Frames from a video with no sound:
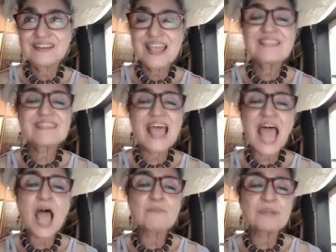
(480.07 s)
10th
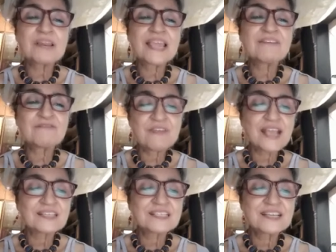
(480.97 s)
apple
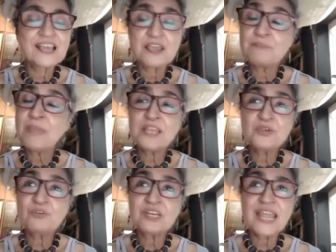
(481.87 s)
effect make
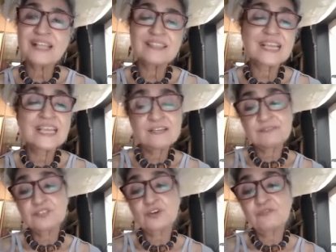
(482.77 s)
you take the
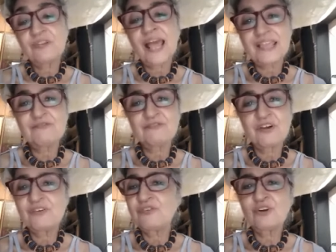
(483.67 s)
gifts of life
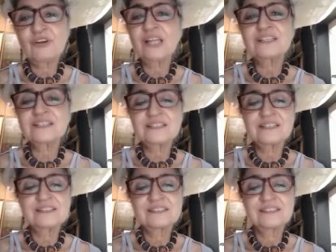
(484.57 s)
for
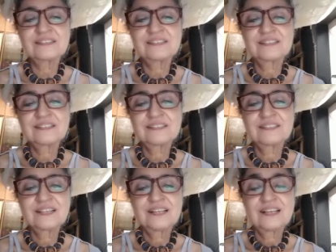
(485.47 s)
granted.
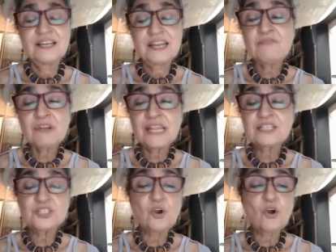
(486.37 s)
Never
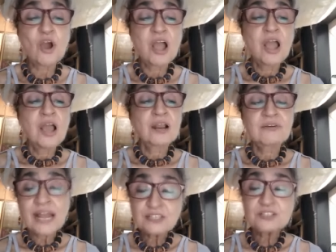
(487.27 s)
let your
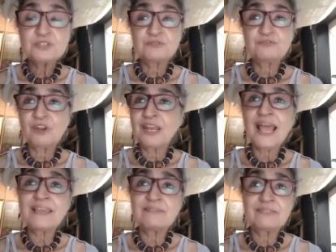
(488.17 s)
gratitude for
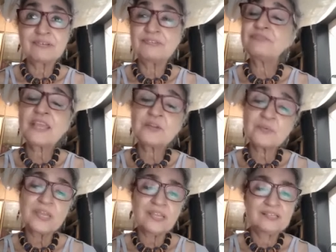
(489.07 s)
life fade away.